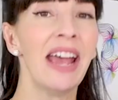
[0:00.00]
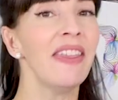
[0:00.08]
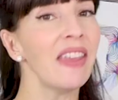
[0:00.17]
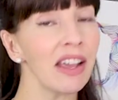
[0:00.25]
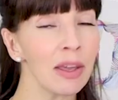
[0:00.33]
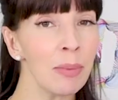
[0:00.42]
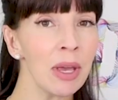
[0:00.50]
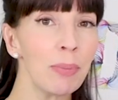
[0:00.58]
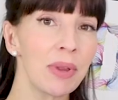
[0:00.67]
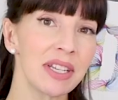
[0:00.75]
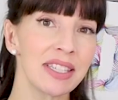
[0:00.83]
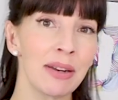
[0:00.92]
That can be a
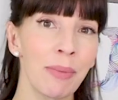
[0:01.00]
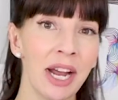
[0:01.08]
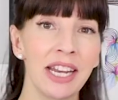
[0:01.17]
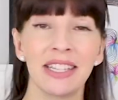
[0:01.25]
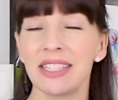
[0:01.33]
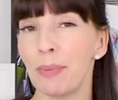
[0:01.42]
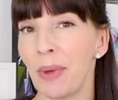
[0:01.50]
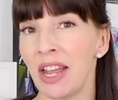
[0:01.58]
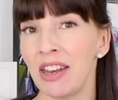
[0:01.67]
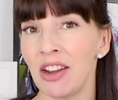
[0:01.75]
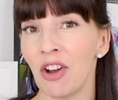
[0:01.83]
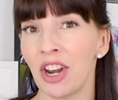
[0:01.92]
plus and a minus
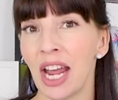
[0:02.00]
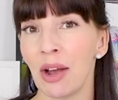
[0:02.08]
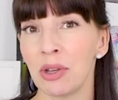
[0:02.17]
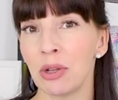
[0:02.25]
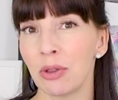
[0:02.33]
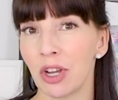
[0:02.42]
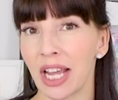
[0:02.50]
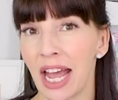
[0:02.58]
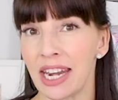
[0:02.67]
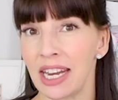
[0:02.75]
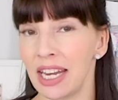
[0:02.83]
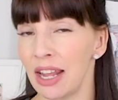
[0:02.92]
depending on how you look at it.